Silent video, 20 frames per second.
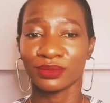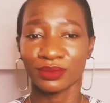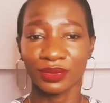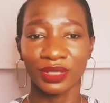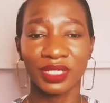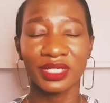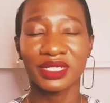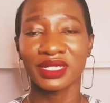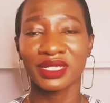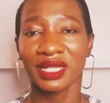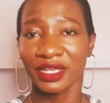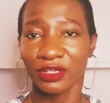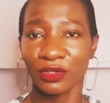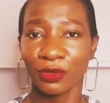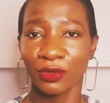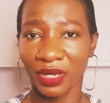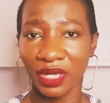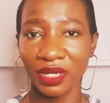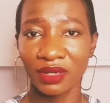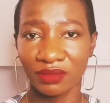it's like you're
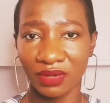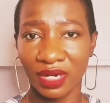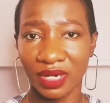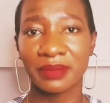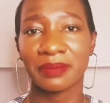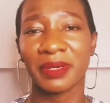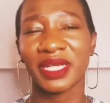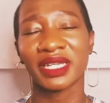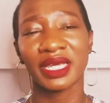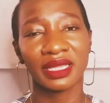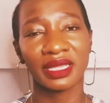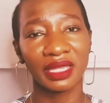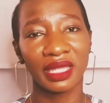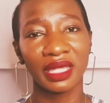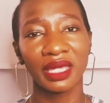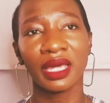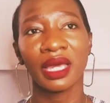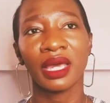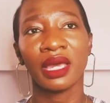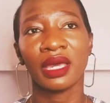paying rent, but I
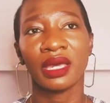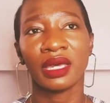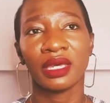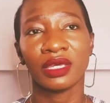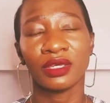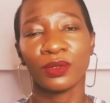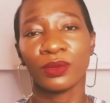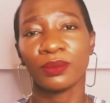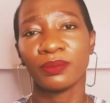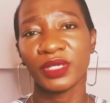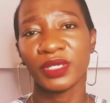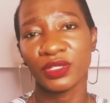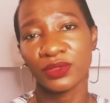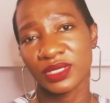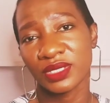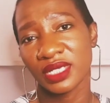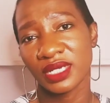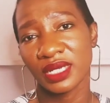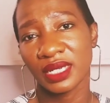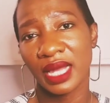think you'll be
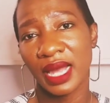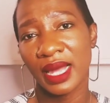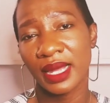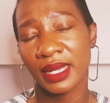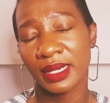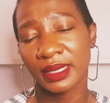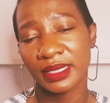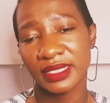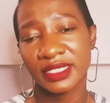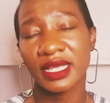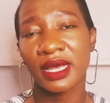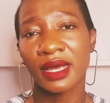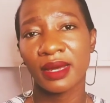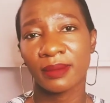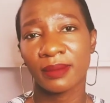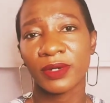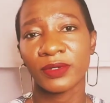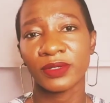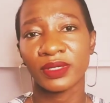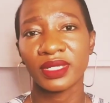using a lesser
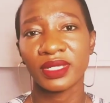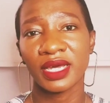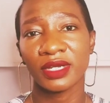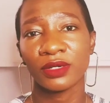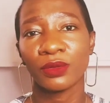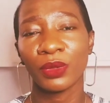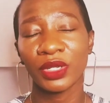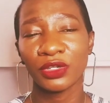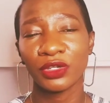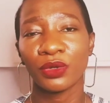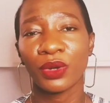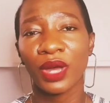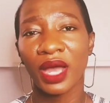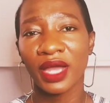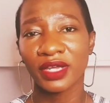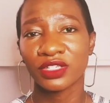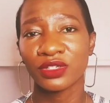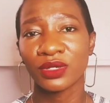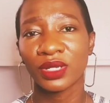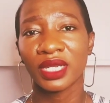amount than when you
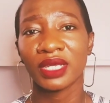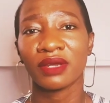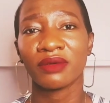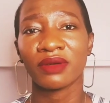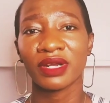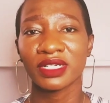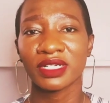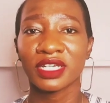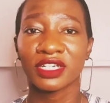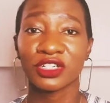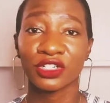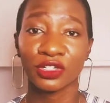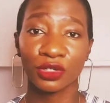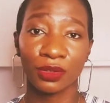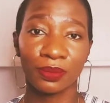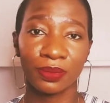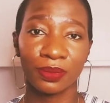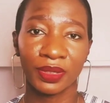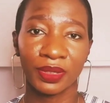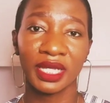actually rent a
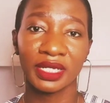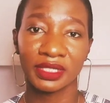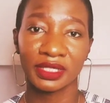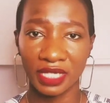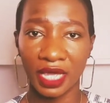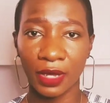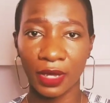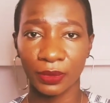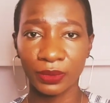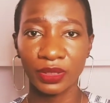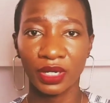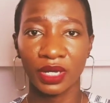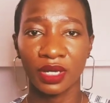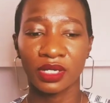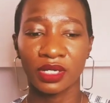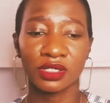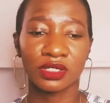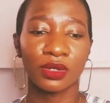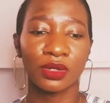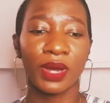shop in town.
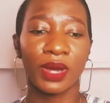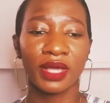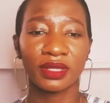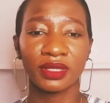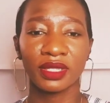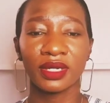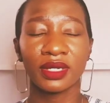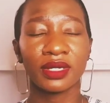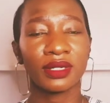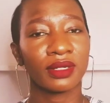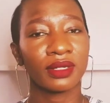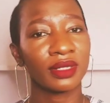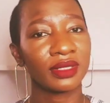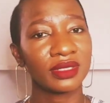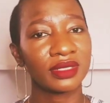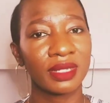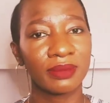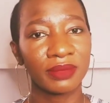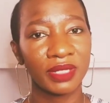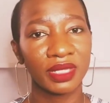So I think
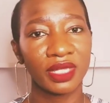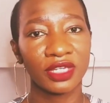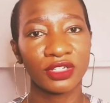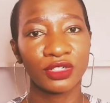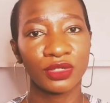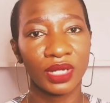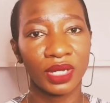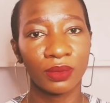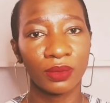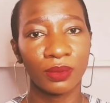it's something that you can